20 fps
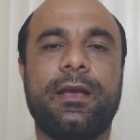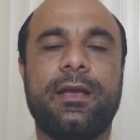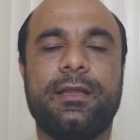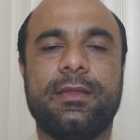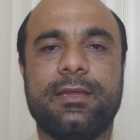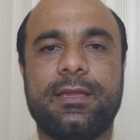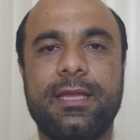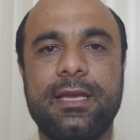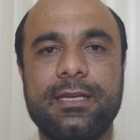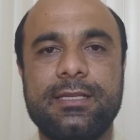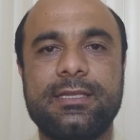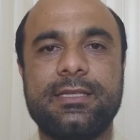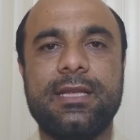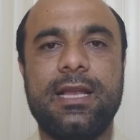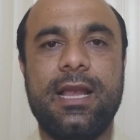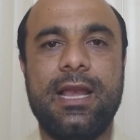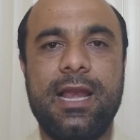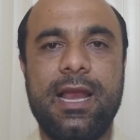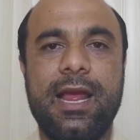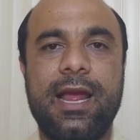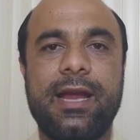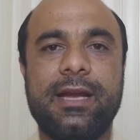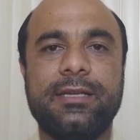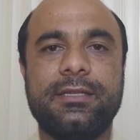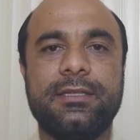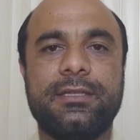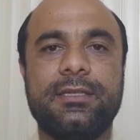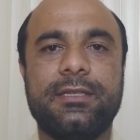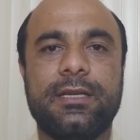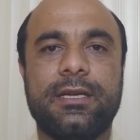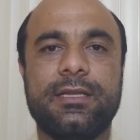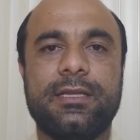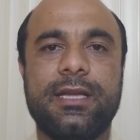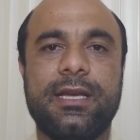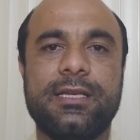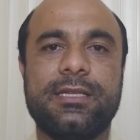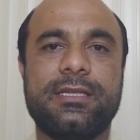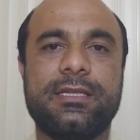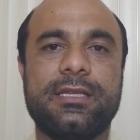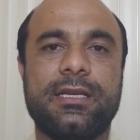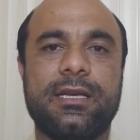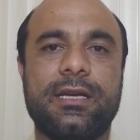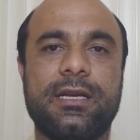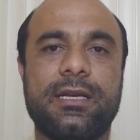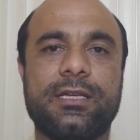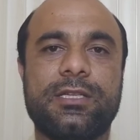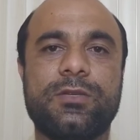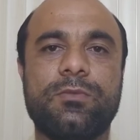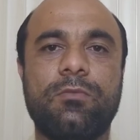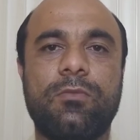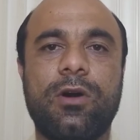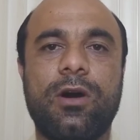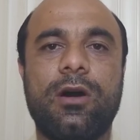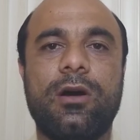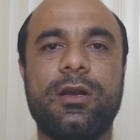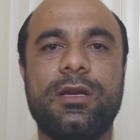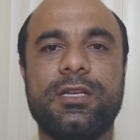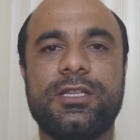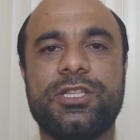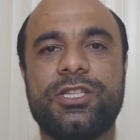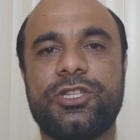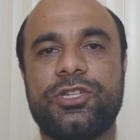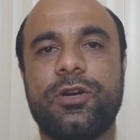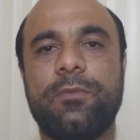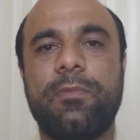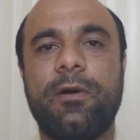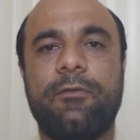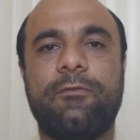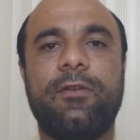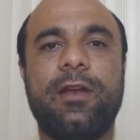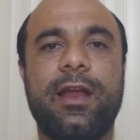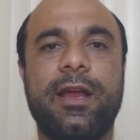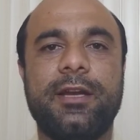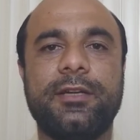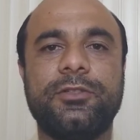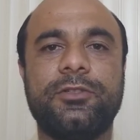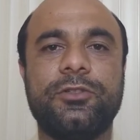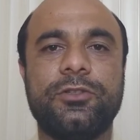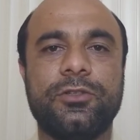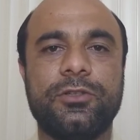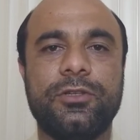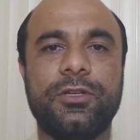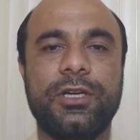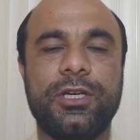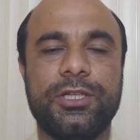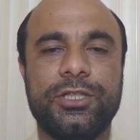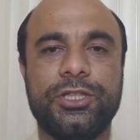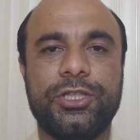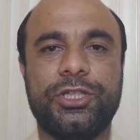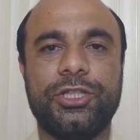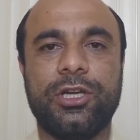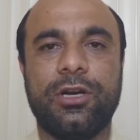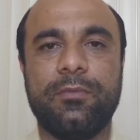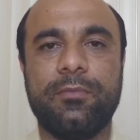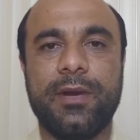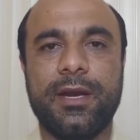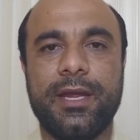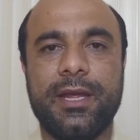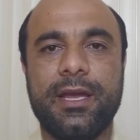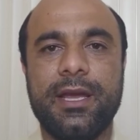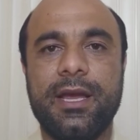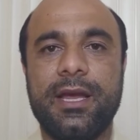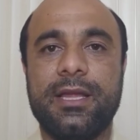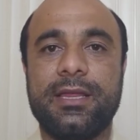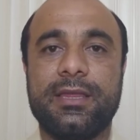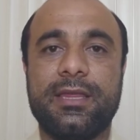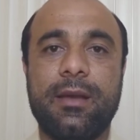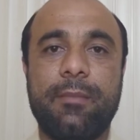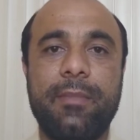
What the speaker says: this land, this small strip of land to Germany. The